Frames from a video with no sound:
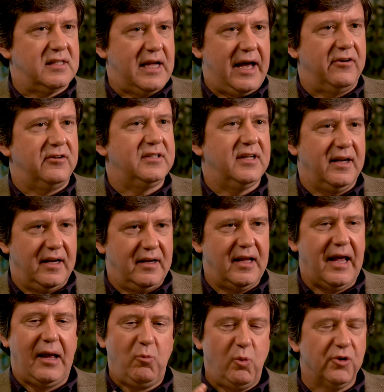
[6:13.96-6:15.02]
at
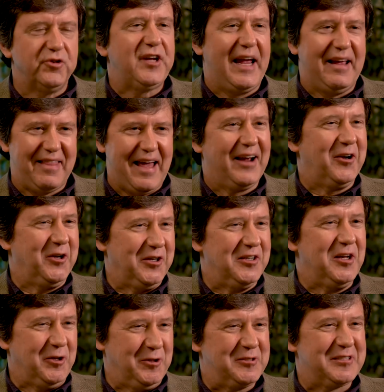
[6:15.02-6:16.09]
Satterton, and we'll take that good
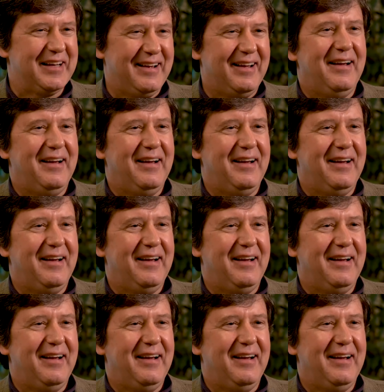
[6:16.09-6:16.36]
news.